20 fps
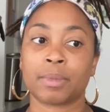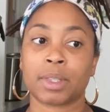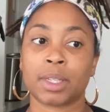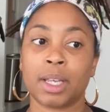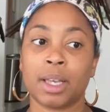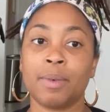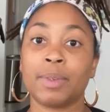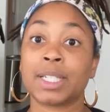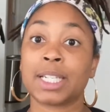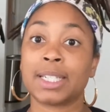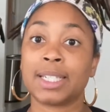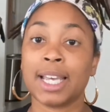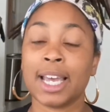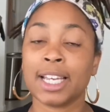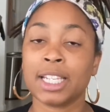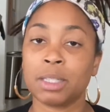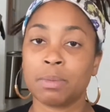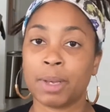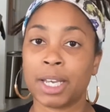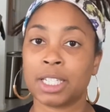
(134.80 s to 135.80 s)
it was a
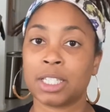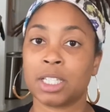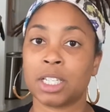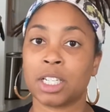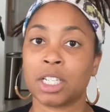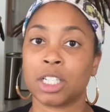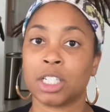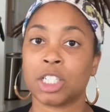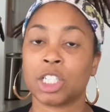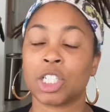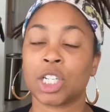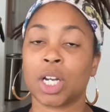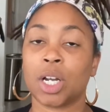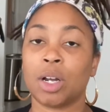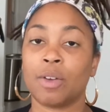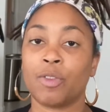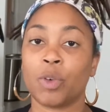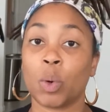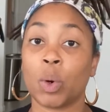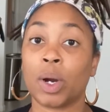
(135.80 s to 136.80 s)
text message
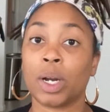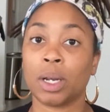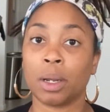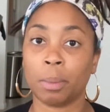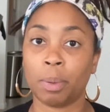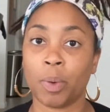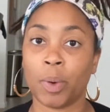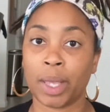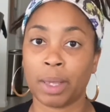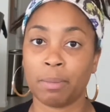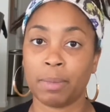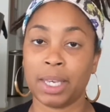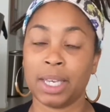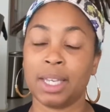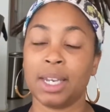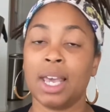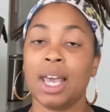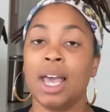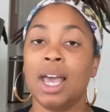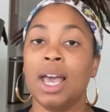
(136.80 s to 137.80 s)
for an appointment.
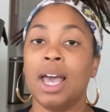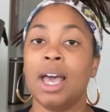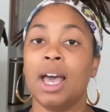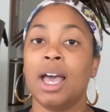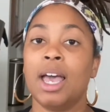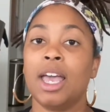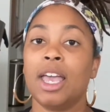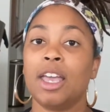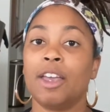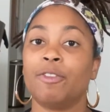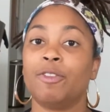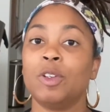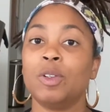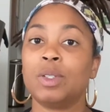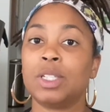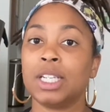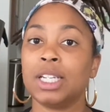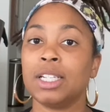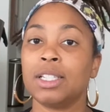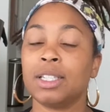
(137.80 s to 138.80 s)
If you
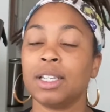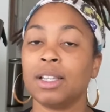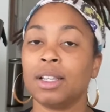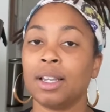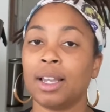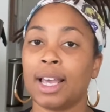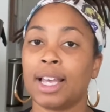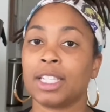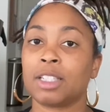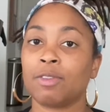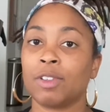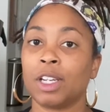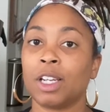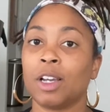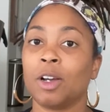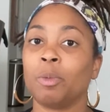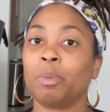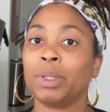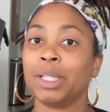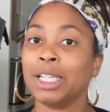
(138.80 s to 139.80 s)
didn't see the last
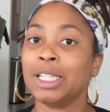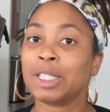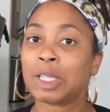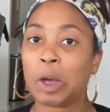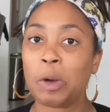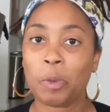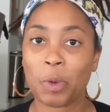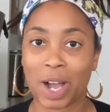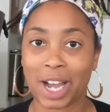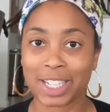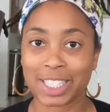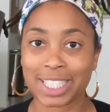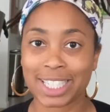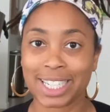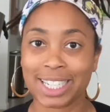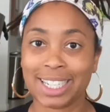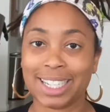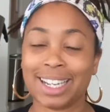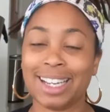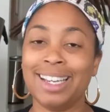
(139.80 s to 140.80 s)
video, please go watch
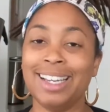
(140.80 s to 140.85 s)
it.